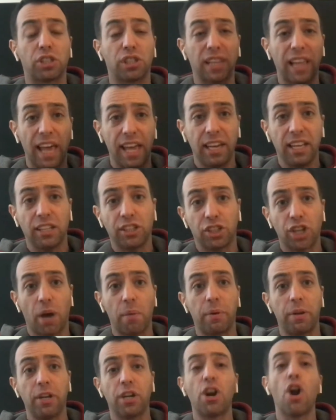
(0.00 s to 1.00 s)
landing a job
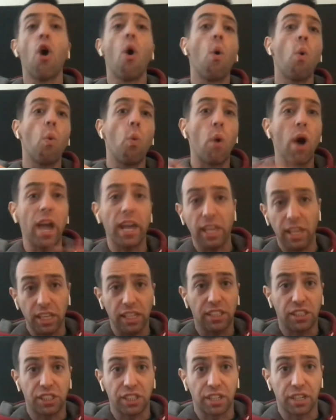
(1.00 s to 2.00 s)
here way
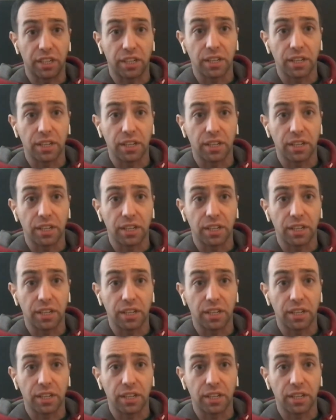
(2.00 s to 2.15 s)
easier.